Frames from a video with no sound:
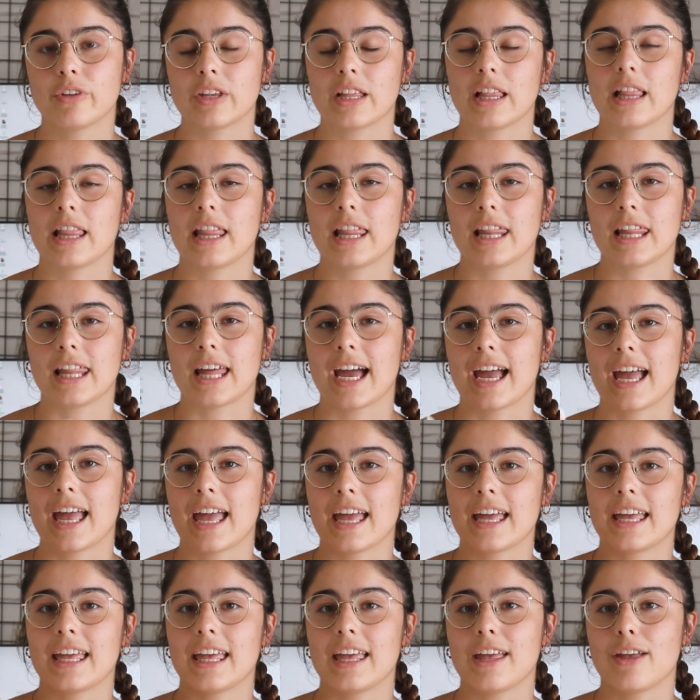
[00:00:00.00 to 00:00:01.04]
feel
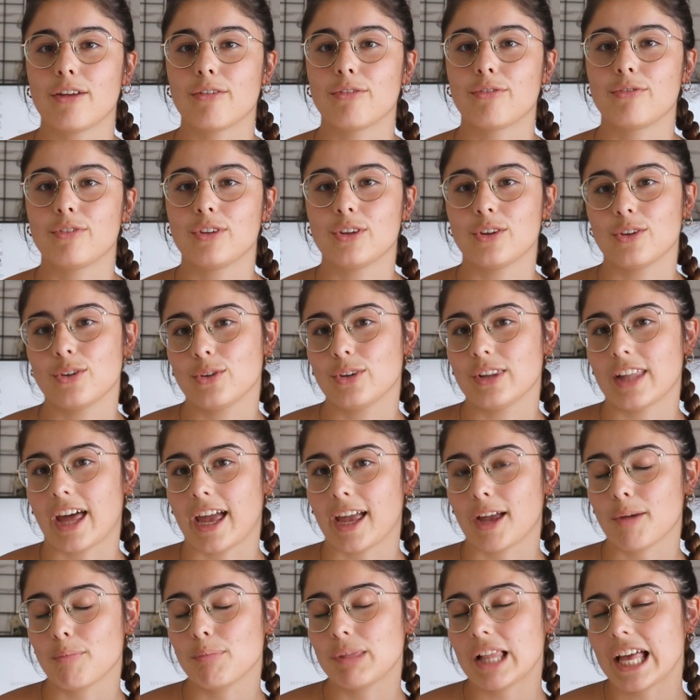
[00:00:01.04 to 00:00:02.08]
like if you
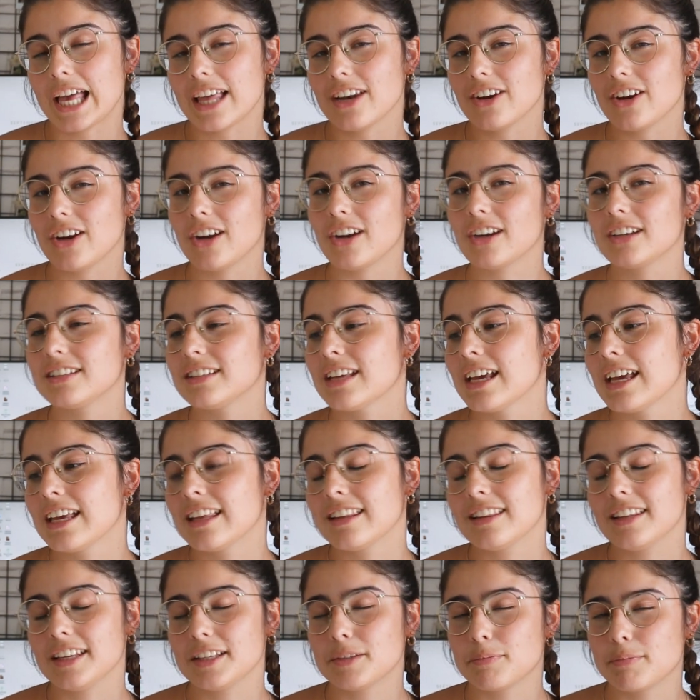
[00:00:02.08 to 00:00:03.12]
like planners,
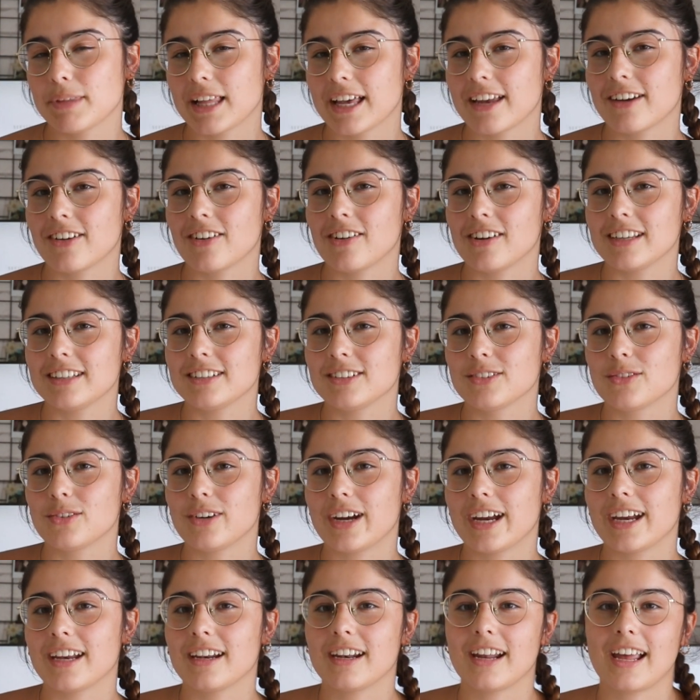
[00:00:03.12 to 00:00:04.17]
this planner is
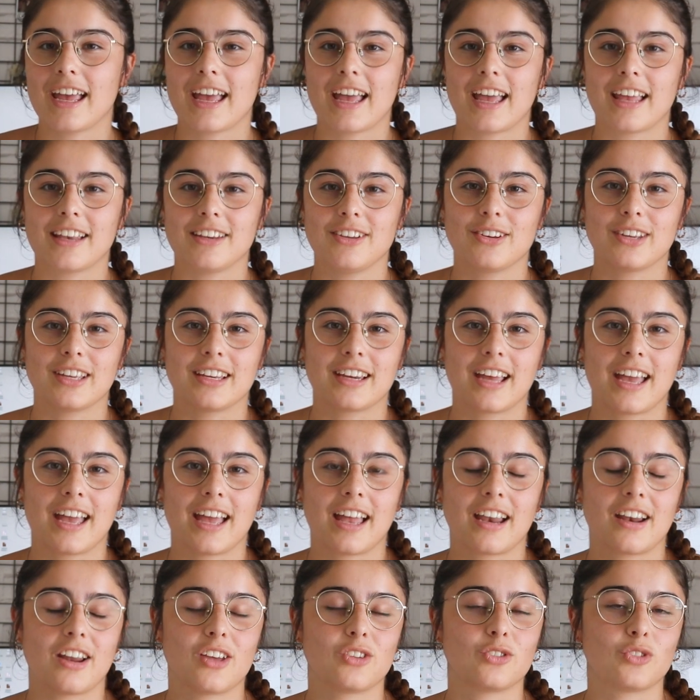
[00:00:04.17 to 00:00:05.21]
great and you can
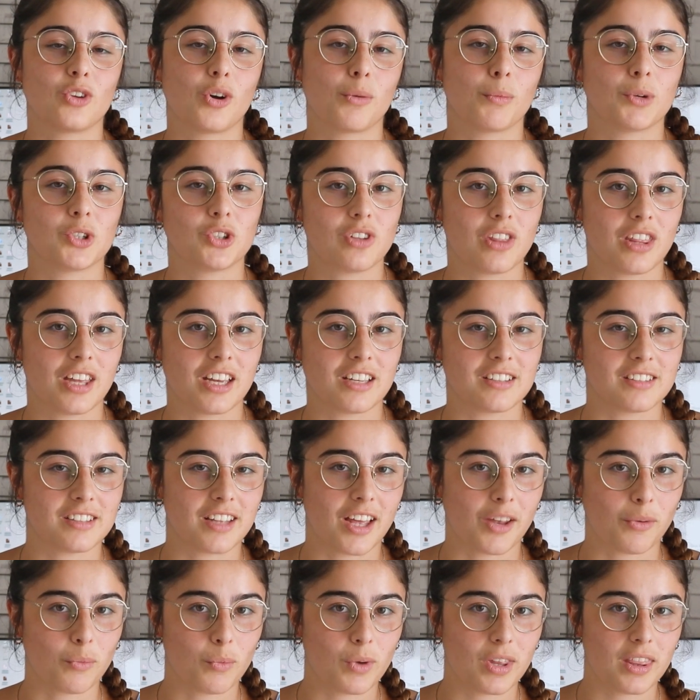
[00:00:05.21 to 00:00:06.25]
get so much things
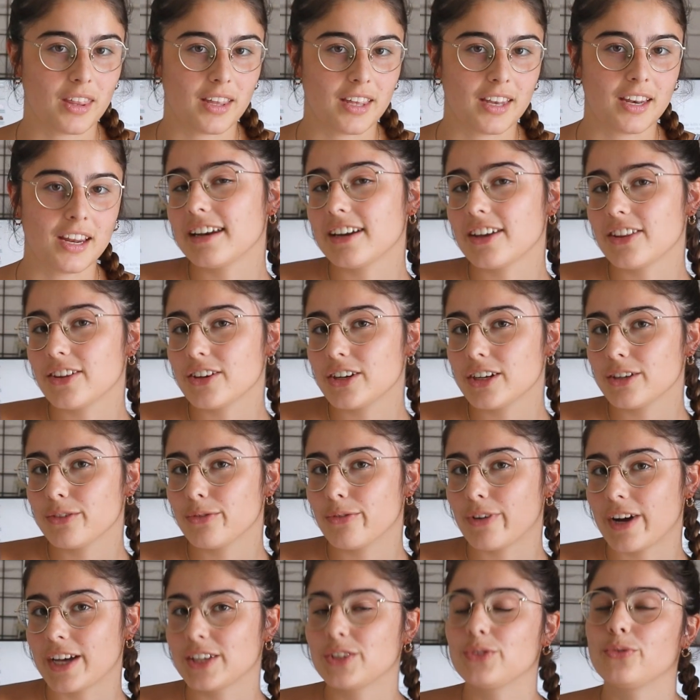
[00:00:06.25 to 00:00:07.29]
done with it. Another
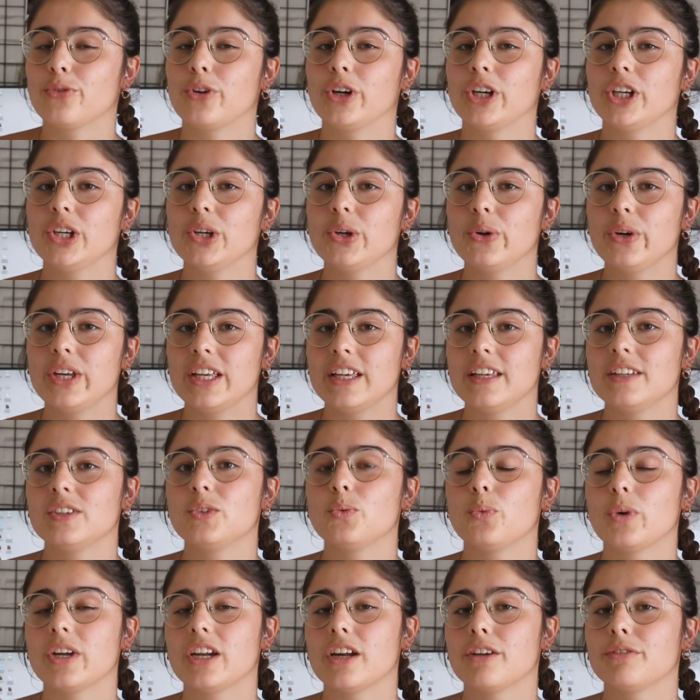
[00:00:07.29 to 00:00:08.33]
advice for you is
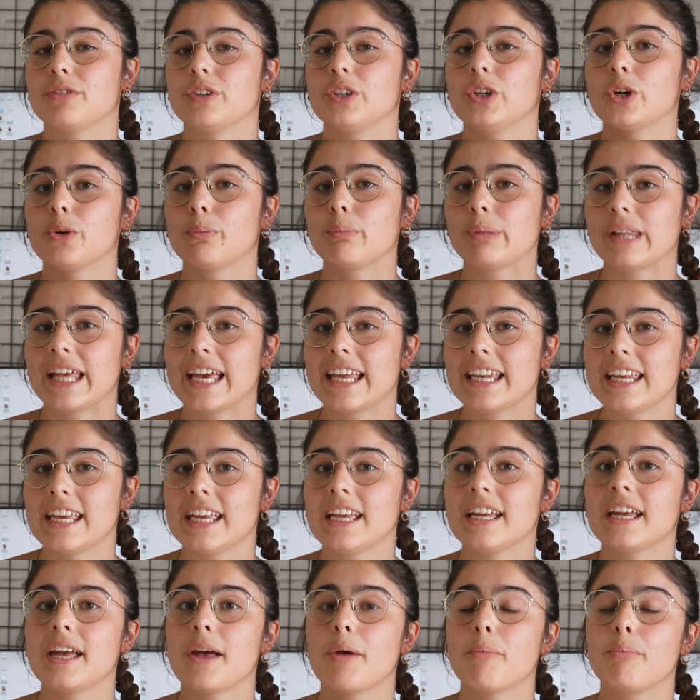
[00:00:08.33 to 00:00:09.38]
whenever you're
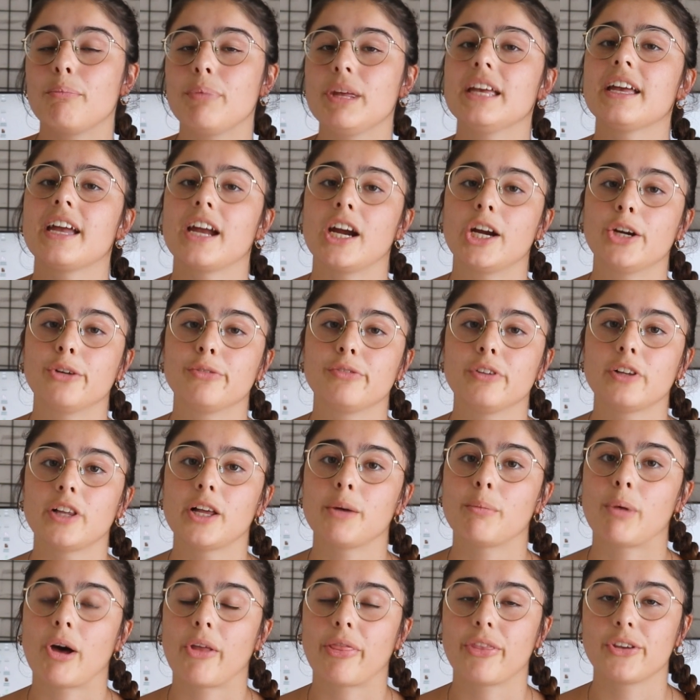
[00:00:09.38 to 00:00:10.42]
planning, be careful
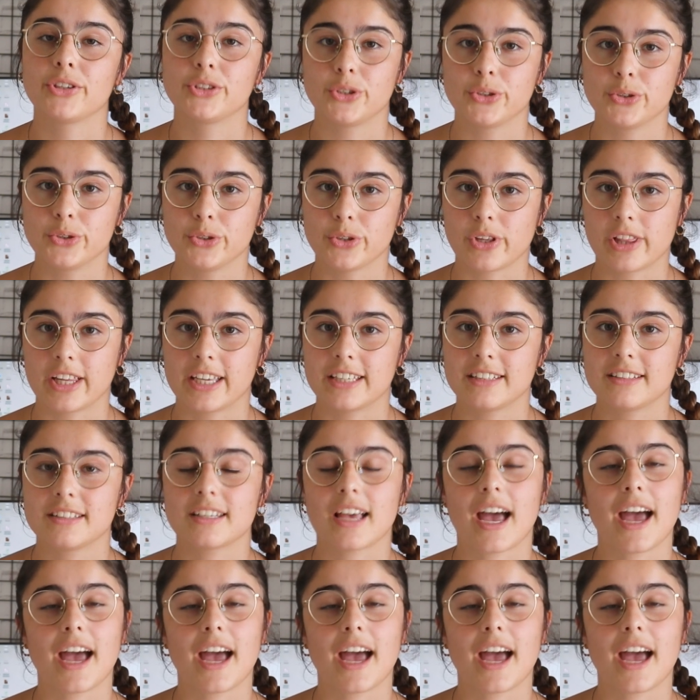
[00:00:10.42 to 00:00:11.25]
about the to-do list.